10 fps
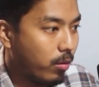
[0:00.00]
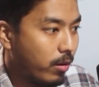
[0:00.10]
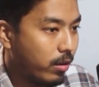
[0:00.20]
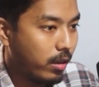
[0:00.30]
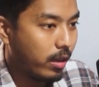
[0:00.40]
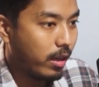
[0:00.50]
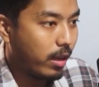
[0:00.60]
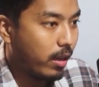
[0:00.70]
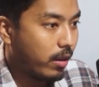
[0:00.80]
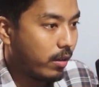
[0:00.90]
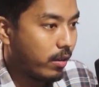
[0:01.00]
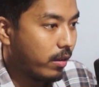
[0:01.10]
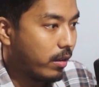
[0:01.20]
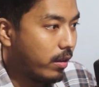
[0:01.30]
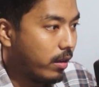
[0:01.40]
bar.
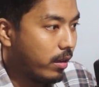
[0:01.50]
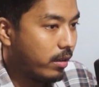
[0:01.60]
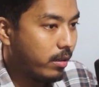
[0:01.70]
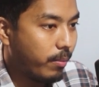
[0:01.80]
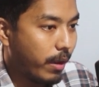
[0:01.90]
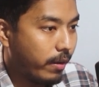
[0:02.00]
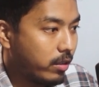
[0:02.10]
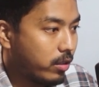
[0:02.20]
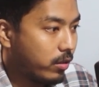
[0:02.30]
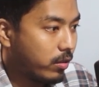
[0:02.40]
In the parent,